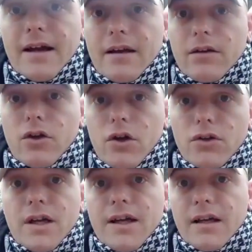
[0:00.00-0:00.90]
I can
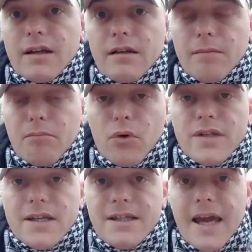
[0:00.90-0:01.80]
cut, I can
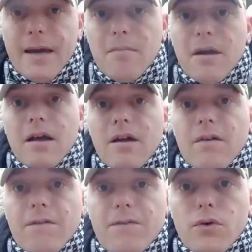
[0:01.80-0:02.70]
process game
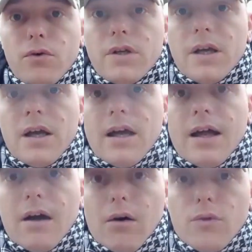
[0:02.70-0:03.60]
for food.
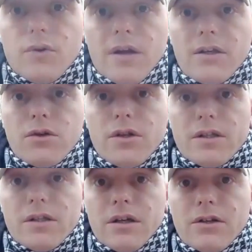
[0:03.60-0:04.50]
I also can use
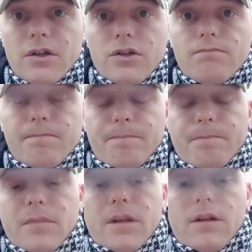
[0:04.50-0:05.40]
it to
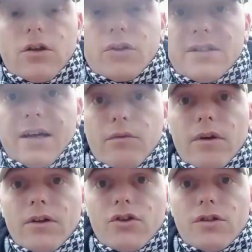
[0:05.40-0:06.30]
cut
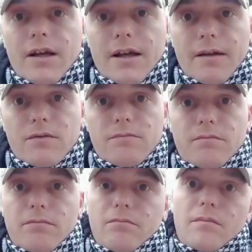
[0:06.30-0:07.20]
down and
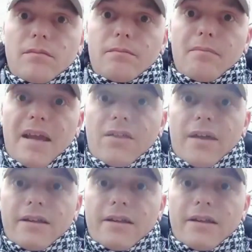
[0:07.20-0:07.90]
make